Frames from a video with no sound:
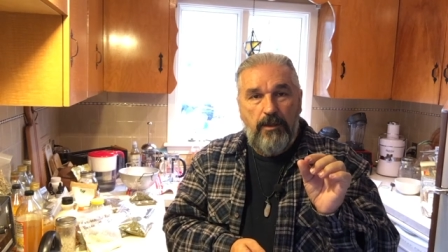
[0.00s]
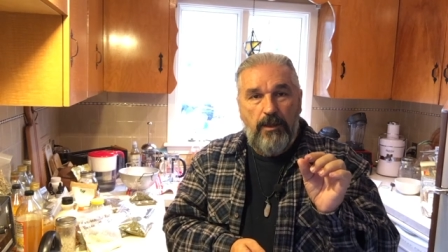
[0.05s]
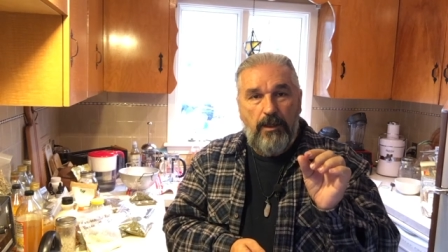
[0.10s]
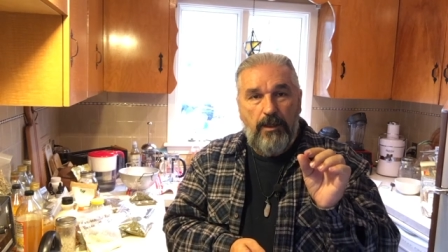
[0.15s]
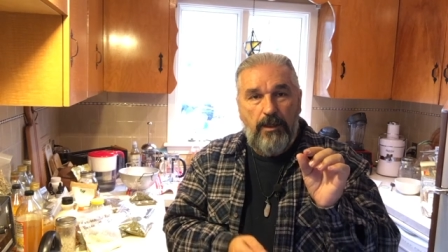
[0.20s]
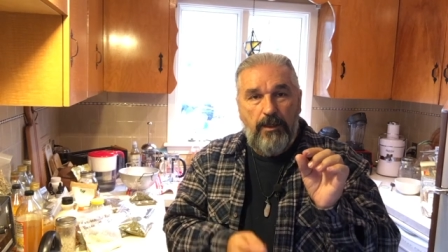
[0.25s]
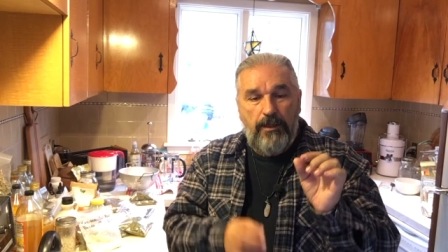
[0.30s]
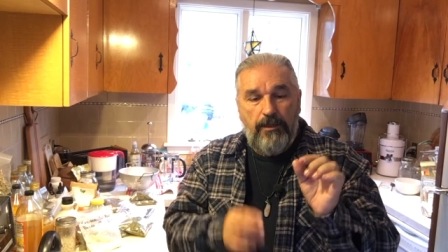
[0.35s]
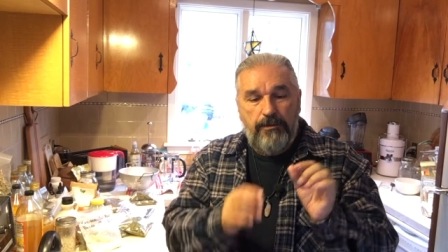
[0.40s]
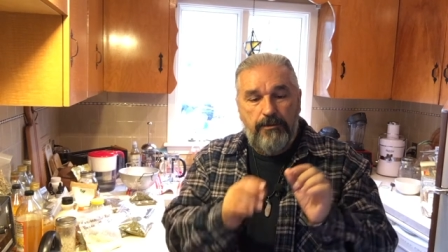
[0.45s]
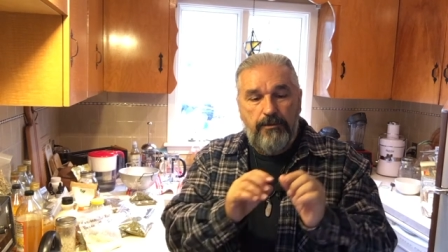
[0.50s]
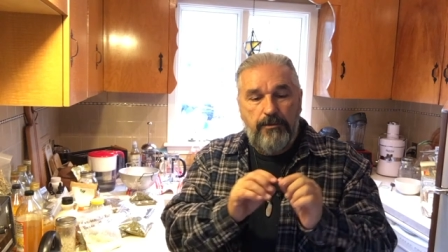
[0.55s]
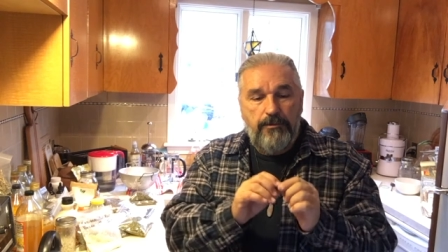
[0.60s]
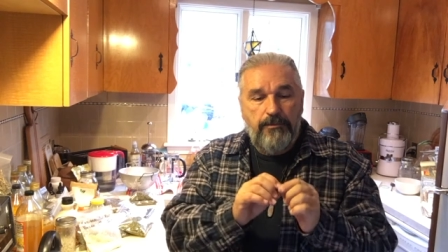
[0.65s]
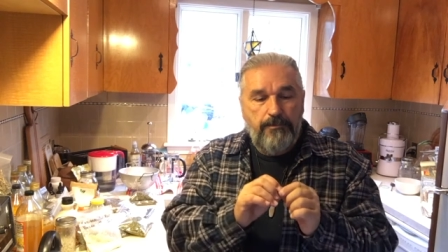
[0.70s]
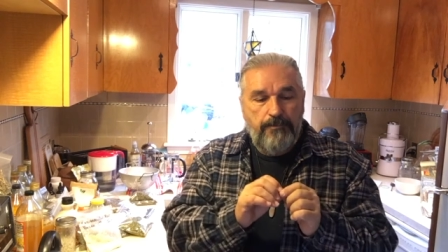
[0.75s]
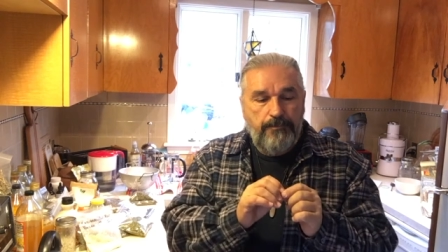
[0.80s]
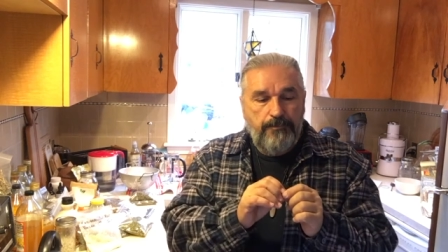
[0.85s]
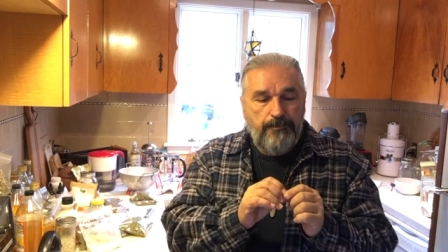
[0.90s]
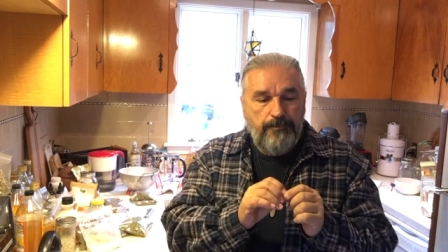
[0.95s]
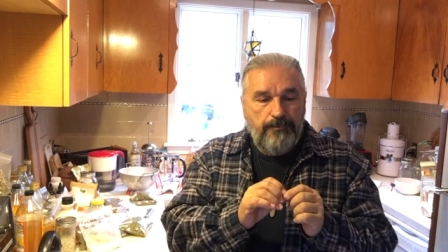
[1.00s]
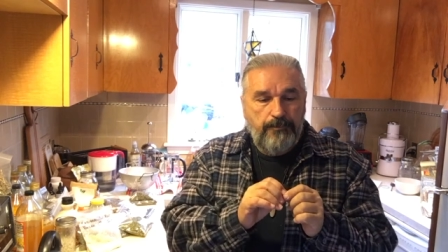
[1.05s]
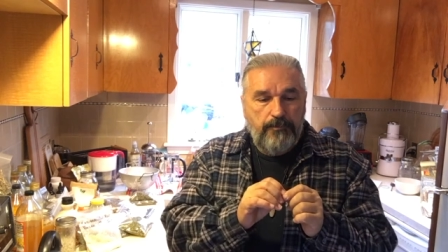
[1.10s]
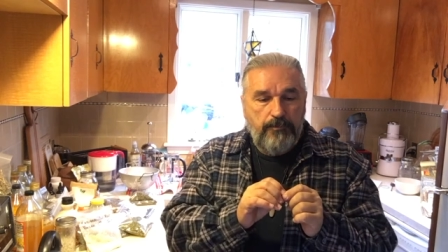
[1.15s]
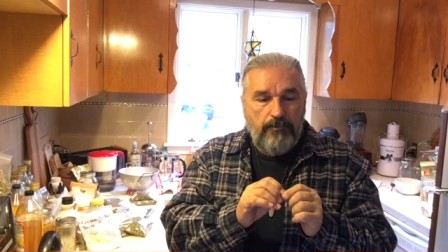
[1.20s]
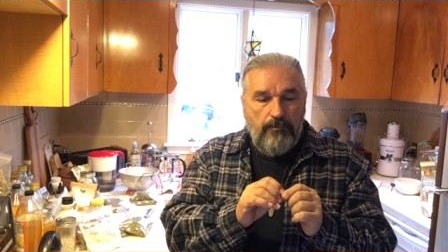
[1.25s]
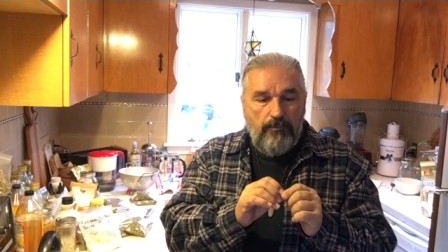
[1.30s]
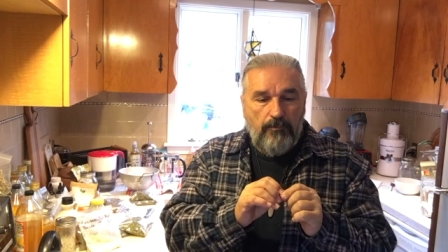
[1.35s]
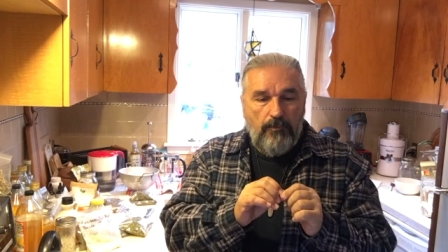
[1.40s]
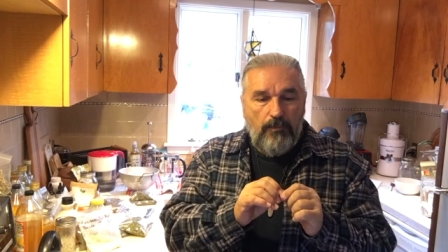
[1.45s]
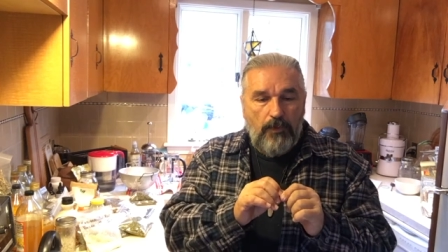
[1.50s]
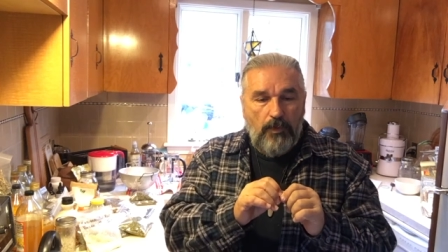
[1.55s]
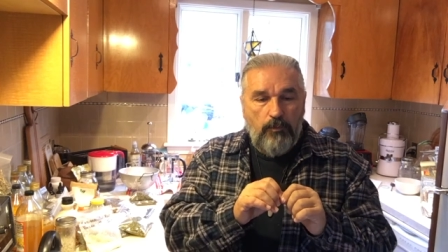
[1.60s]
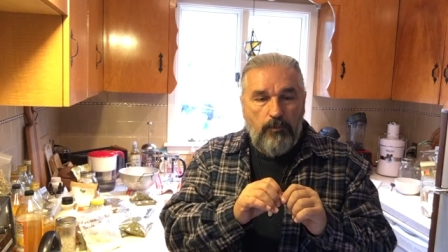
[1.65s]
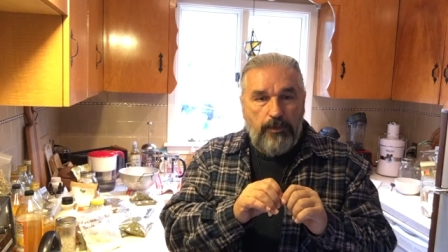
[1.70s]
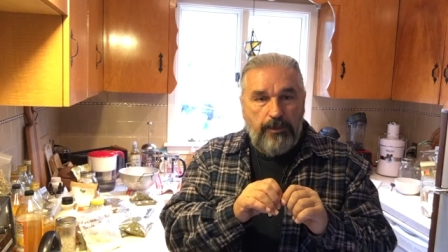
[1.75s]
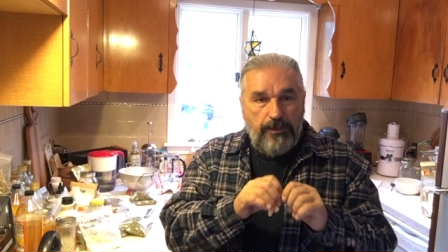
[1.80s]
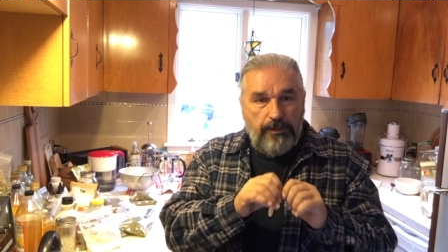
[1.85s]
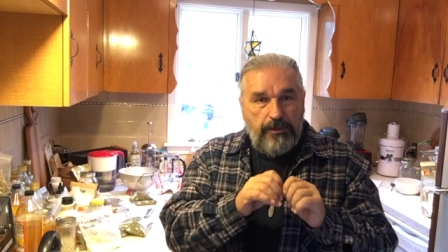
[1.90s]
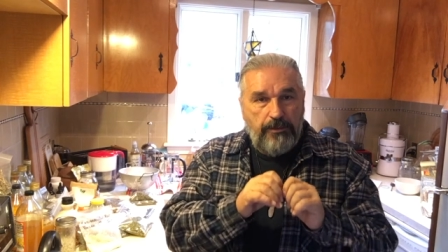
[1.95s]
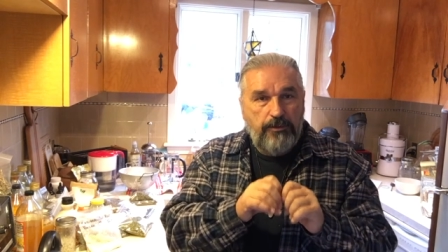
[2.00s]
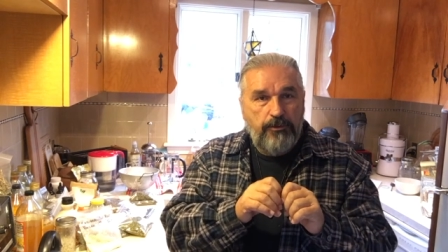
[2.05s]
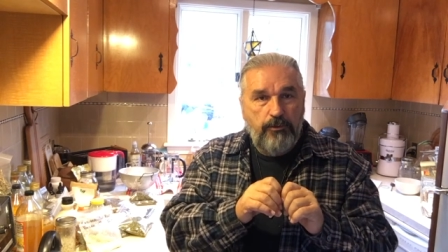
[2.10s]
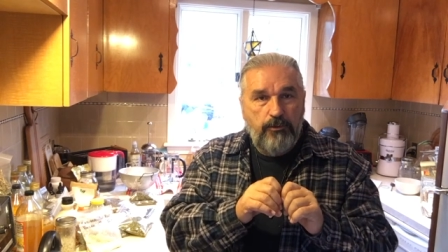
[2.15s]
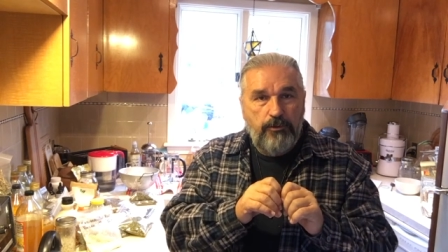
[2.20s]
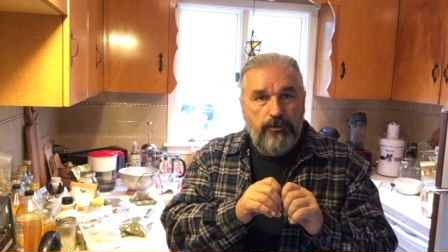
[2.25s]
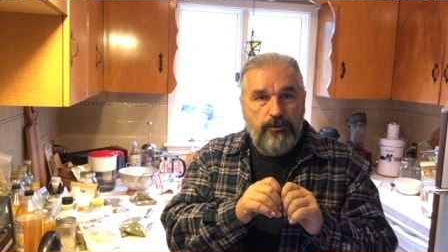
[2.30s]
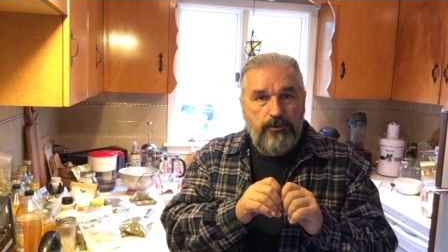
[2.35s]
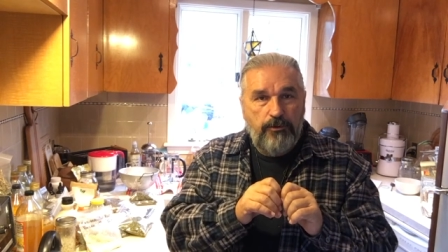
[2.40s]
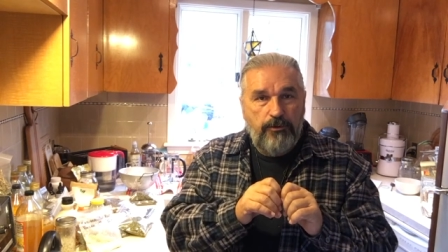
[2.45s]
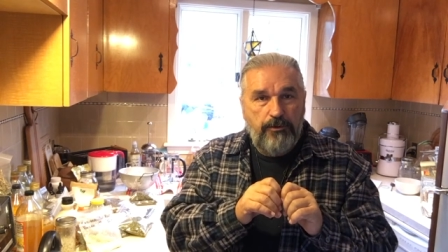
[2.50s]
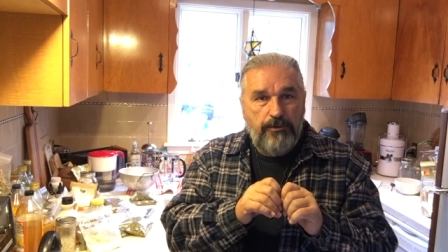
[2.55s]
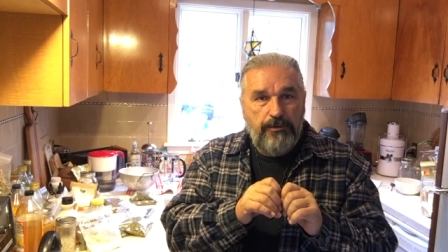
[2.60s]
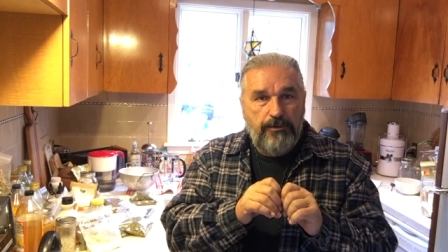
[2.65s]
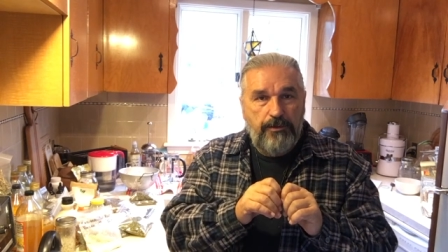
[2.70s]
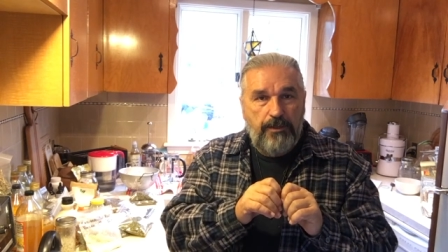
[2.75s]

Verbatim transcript: and when it gets to a certain